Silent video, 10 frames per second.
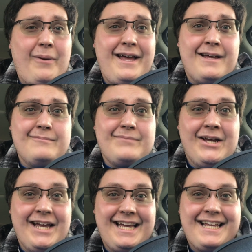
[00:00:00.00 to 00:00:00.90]
Bay.
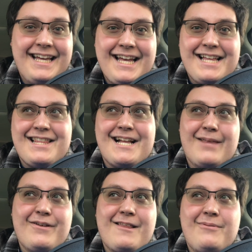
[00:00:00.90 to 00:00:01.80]
Lots
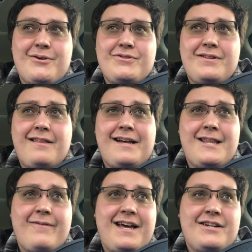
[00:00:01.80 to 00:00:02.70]
of explosions, lots
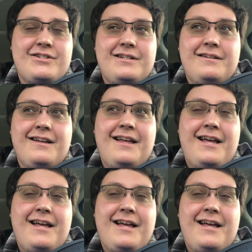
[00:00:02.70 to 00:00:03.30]
of action.